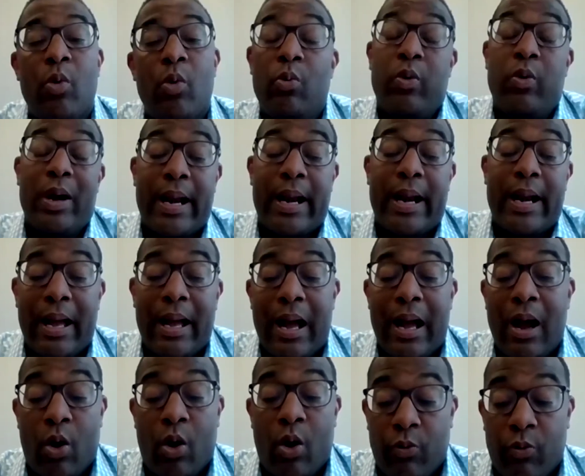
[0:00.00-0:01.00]
one,
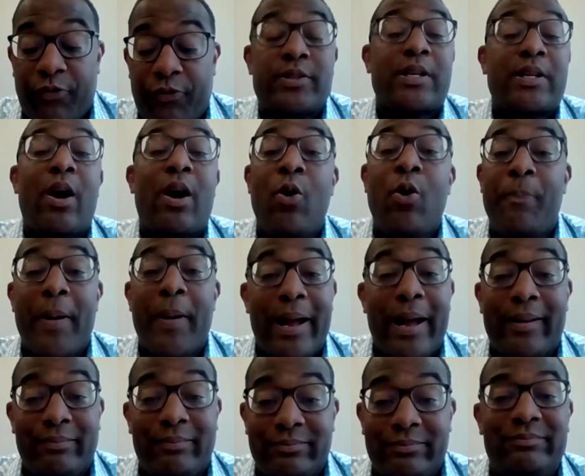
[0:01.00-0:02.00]
first, I hope
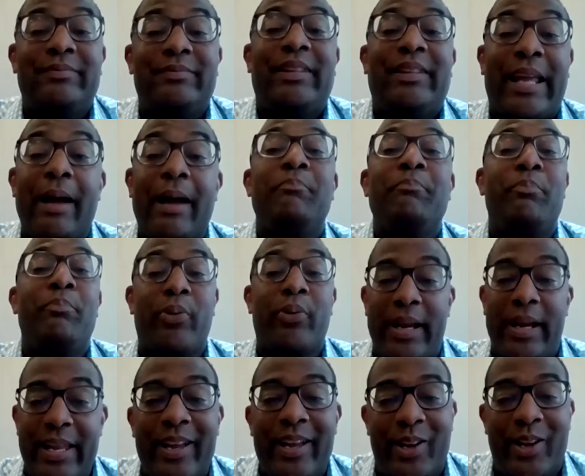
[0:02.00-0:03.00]
I am
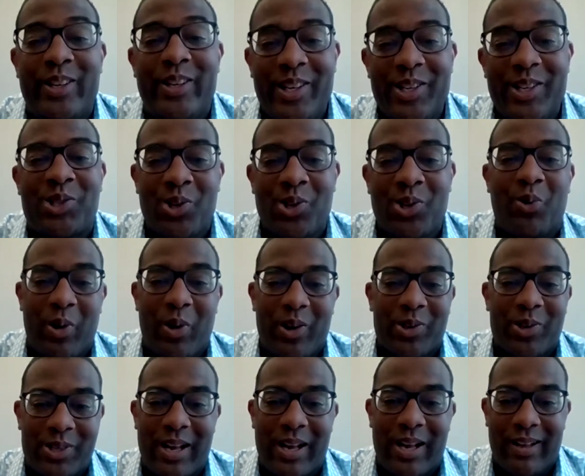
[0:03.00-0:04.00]
bringing goodness to the
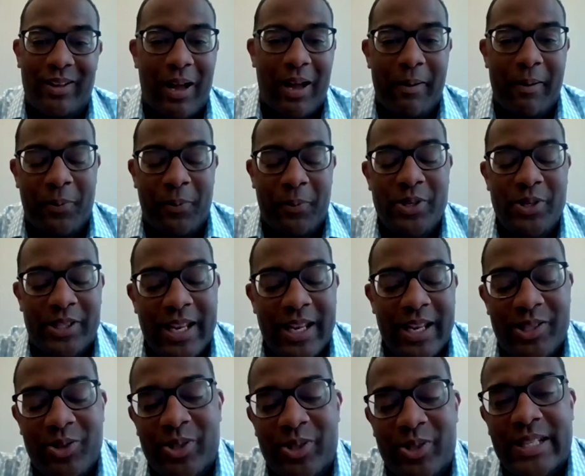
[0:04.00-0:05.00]
world. So I
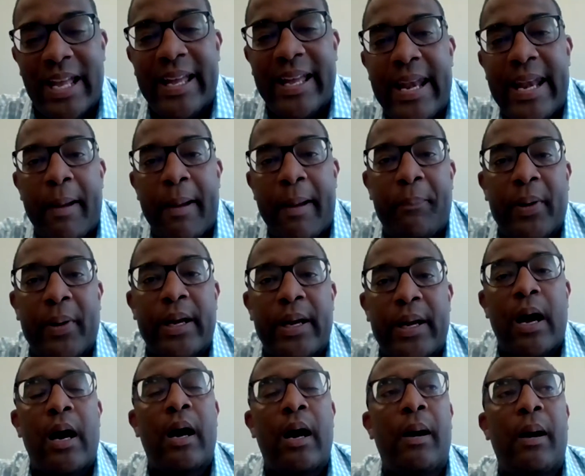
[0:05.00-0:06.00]
appreciate you saying that. But
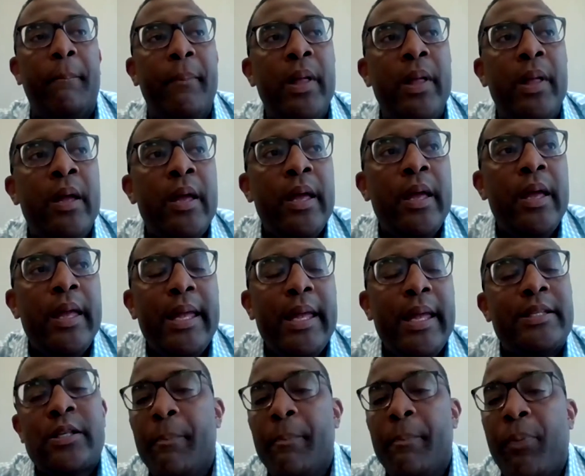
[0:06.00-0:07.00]

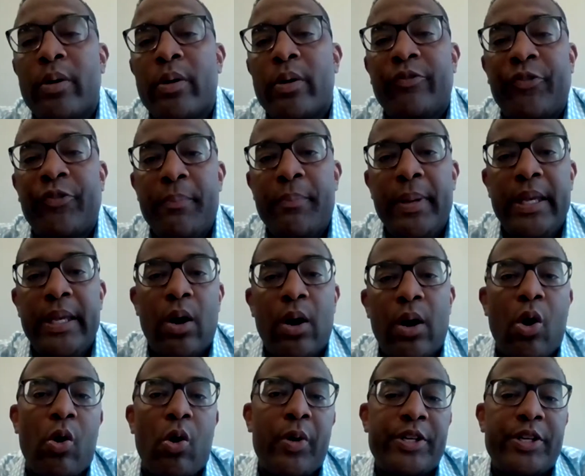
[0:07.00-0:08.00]
it's important for me to
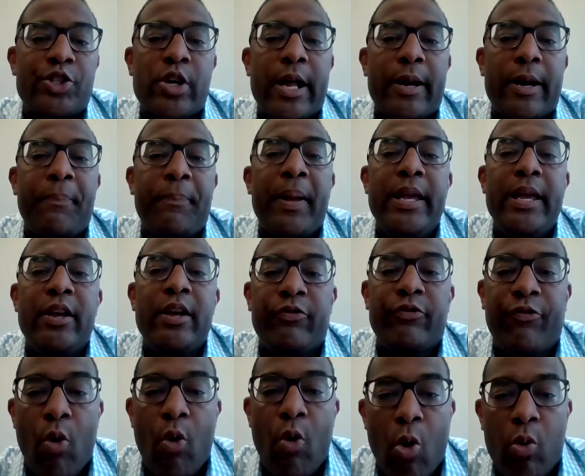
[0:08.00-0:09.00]
always try to pay it
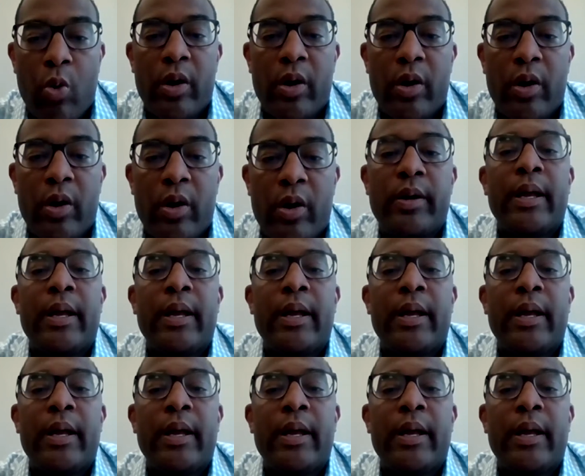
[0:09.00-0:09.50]
forward.